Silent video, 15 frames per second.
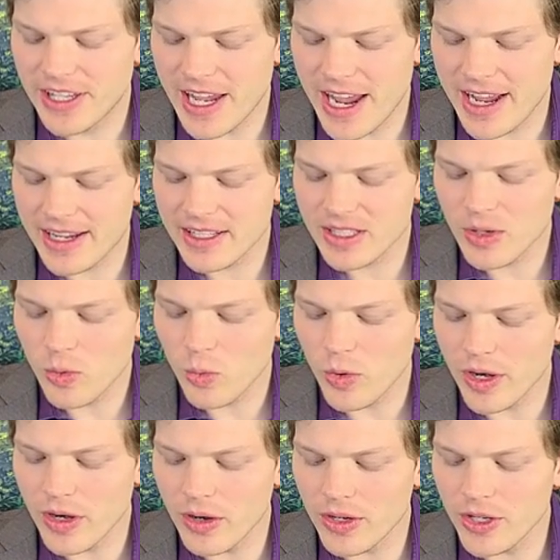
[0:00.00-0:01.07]
If yes,
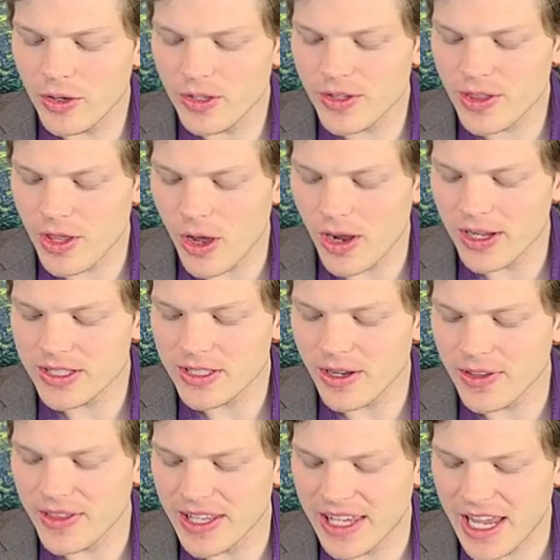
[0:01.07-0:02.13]
what are your thoughts
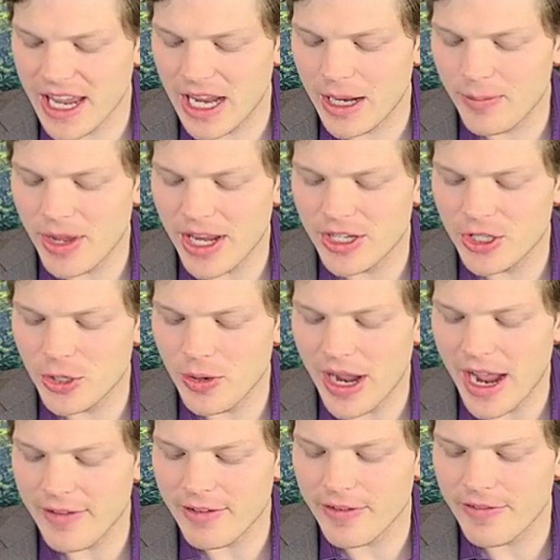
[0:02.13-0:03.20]
on the game and do you
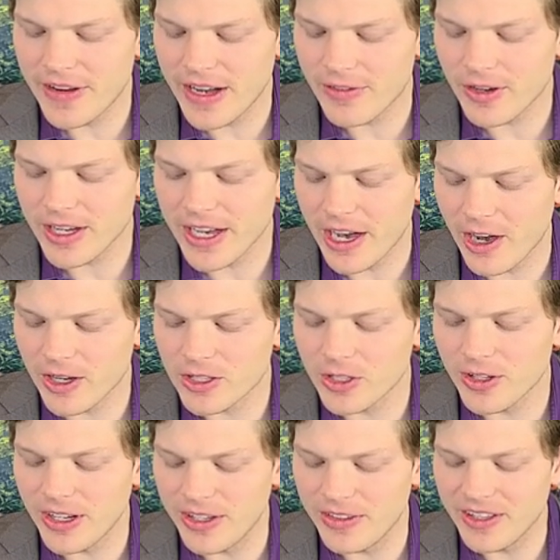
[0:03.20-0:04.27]
have a favorite
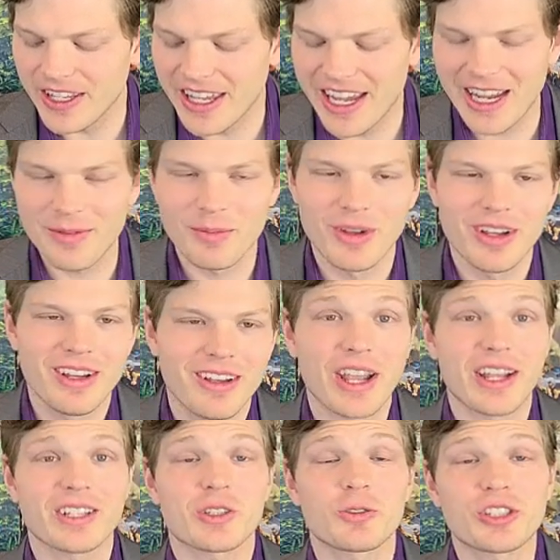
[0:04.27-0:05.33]
character in the game?
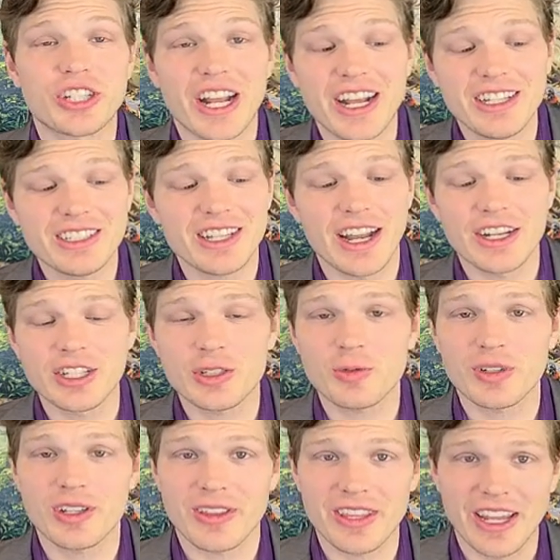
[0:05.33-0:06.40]
Okay, so Jess, I
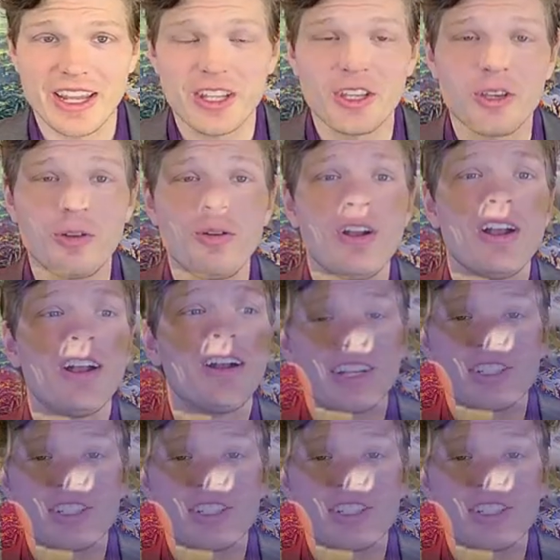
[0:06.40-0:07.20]
just wanna thank you.